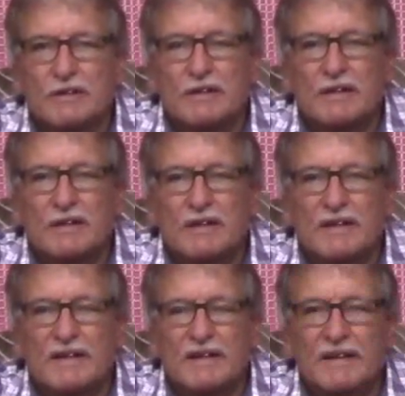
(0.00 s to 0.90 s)

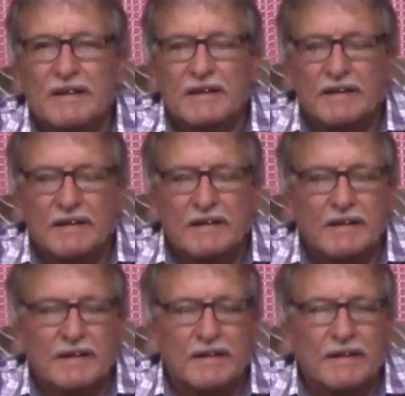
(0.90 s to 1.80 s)

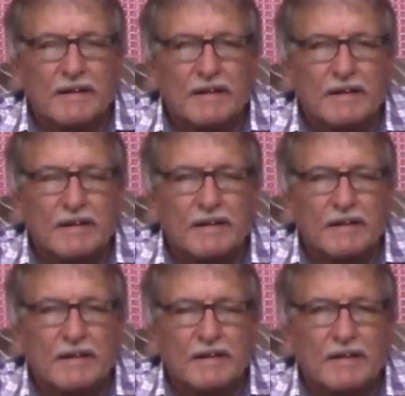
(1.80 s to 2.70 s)

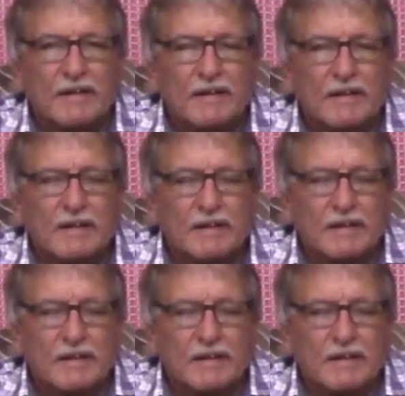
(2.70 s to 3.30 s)
[no speech]